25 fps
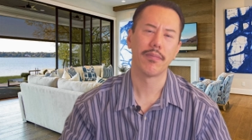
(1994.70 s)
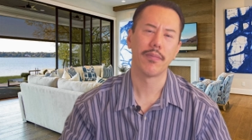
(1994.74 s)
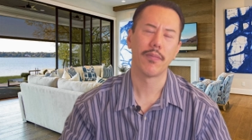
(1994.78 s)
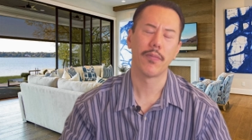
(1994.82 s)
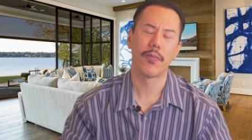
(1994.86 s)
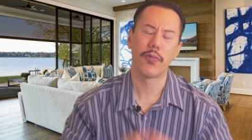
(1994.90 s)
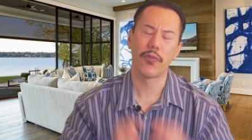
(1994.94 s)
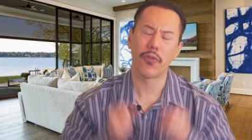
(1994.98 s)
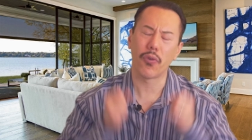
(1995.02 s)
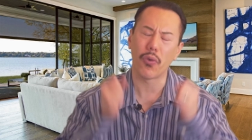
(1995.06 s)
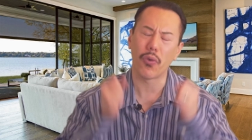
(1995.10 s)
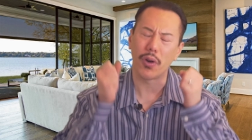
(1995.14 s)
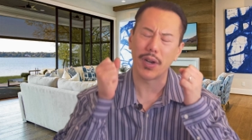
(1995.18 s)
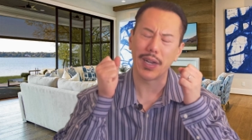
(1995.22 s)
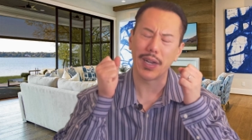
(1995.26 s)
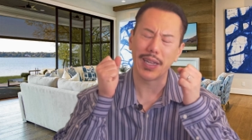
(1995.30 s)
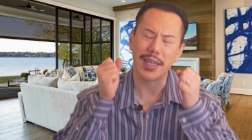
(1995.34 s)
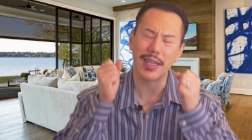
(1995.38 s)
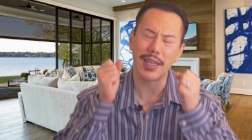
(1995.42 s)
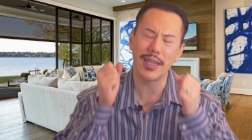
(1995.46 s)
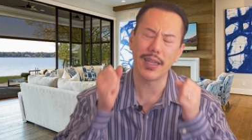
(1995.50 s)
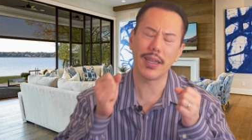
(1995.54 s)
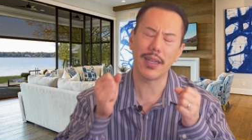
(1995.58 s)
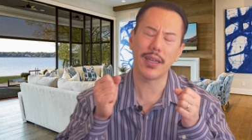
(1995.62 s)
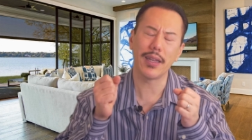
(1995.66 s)
for
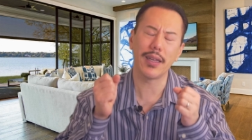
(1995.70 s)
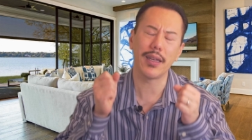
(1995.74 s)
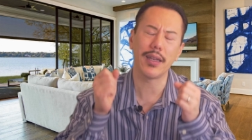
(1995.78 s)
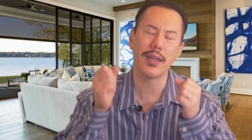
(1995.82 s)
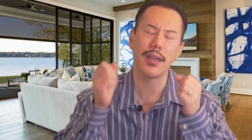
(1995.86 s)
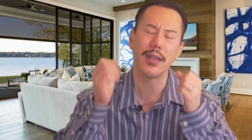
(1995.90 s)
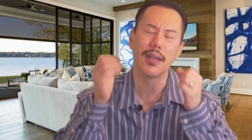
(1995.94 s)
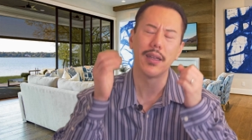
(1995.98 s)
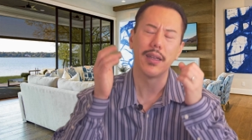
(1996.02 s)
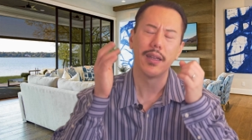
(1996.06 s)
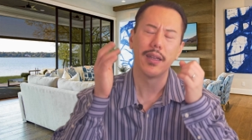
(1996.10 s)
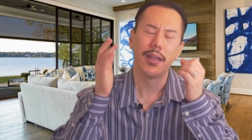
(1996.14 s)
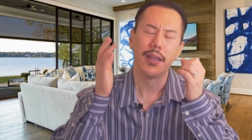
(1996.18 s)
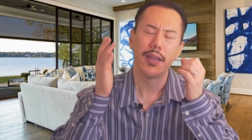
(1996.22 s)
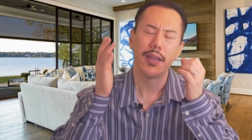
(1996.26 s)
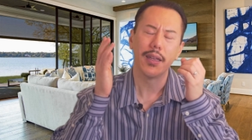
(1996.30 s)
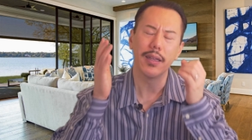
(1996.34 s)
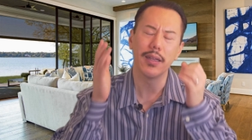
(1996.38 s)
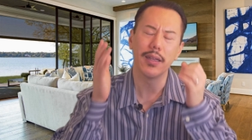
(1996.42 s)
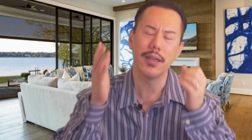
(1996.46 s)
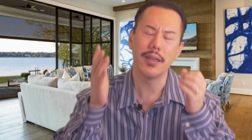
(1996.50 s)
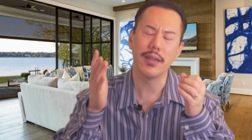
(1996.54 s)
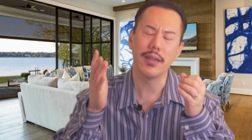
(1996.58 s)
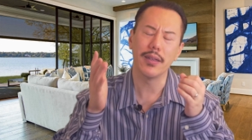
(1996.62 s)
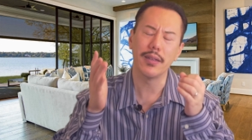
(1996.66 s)
he
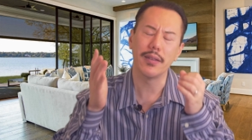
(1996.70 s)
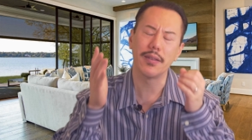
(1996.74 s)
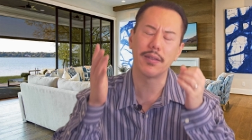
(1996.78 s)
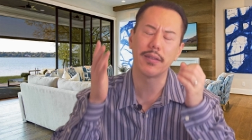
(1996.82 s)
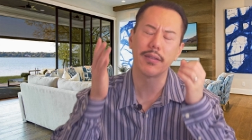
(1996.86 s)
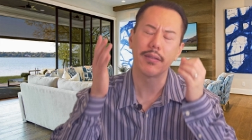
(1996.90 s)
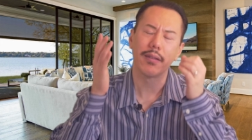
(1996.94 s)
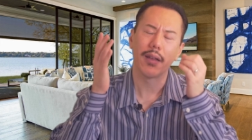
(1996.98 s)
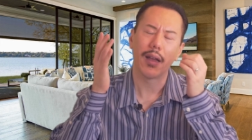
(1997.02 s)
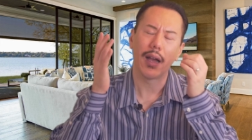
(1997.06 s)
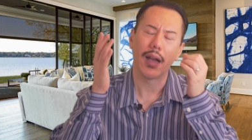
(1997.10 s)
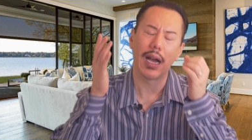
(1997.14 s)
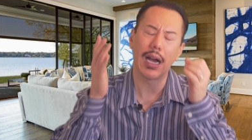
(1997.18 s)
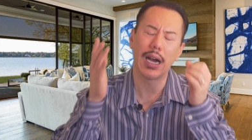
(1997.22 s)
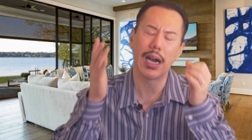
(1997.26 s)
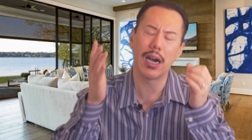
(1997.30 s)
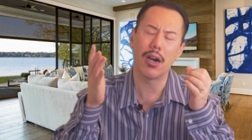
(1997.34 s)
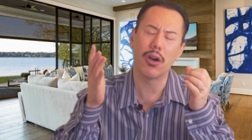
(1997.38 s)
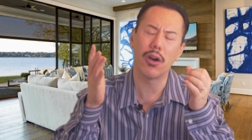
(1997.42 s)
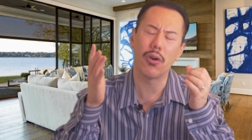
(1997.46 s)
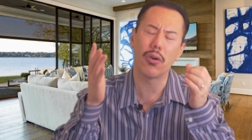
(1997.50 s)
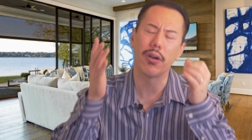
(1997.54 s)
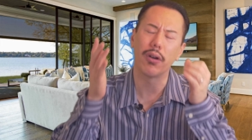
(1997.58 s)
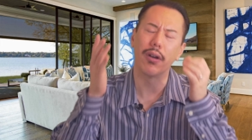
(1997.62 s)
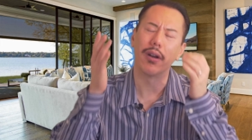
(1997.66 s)
is
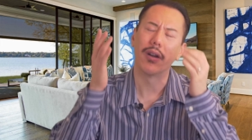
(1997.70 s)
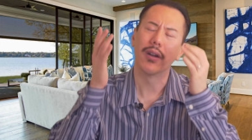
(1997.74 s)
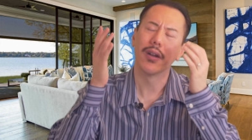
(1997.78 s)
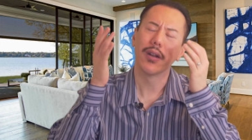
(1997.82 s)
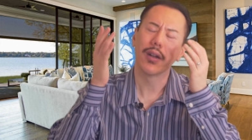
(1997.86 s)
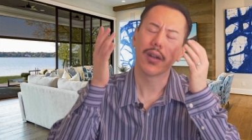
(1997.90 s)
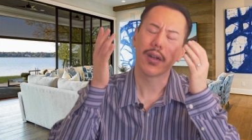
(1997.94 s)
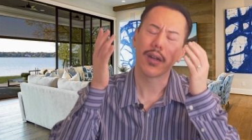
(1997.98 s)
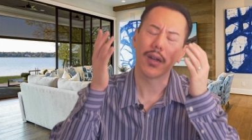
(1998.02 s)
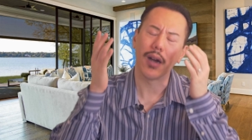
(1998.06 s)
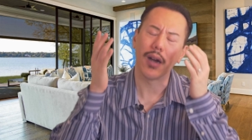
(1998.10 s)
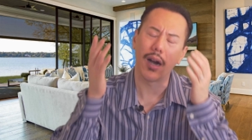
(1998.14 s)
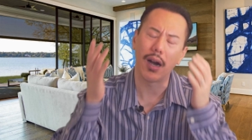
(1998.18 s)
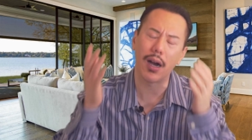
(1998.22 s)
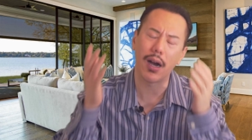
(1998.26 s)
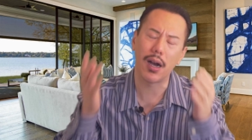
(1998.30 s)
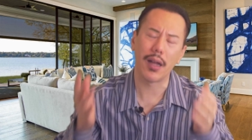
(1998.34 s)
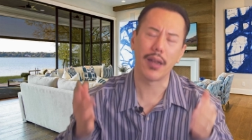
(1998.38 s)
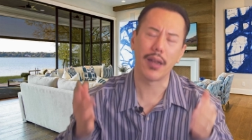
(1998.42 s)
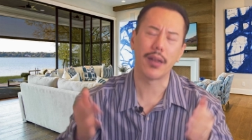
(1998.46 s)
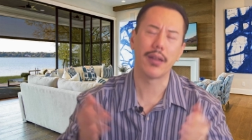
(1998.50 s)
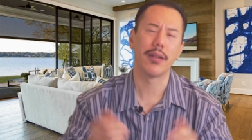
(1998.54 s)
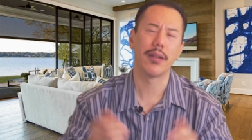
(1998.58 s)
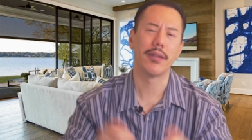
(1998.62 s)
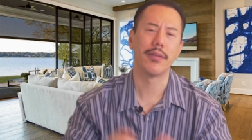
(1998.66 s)
our
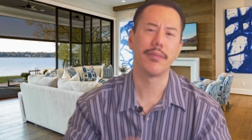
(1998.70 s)
God.